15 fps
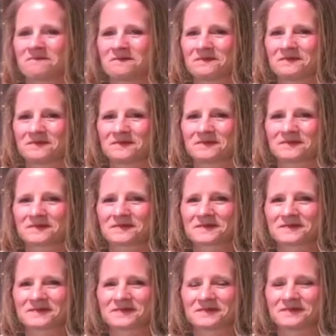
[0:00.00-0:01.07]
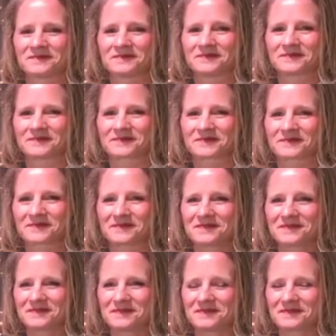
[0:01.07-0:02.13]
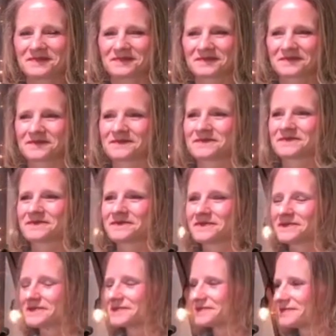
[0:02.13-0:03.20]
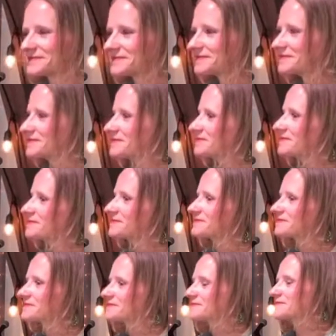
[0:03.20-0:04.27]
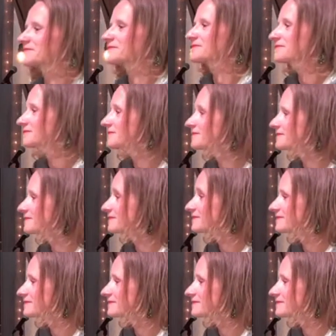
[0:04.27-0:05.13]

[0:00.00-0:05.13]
[no speech]